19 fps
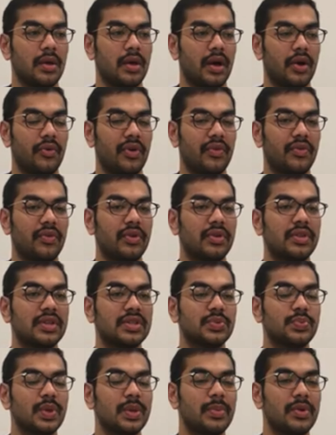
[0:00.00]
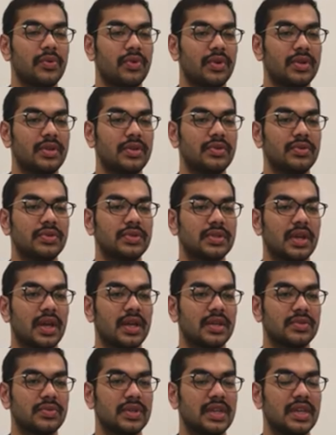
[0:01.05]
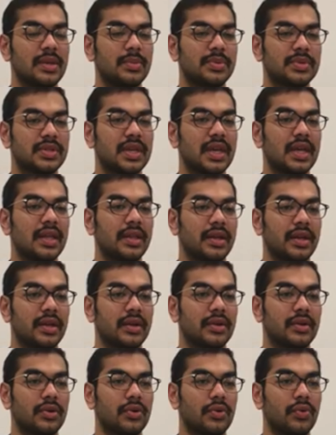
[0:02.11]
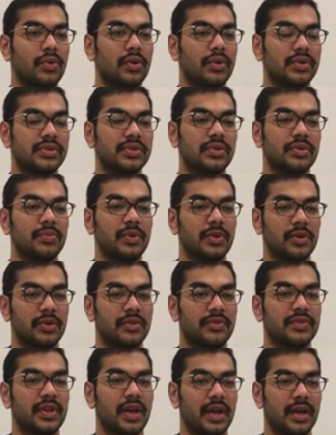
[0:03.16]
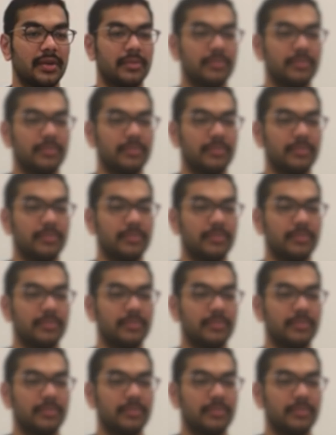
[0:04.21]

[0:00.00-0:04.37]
However, this may be reduced as we keep scaling over a certain period of time.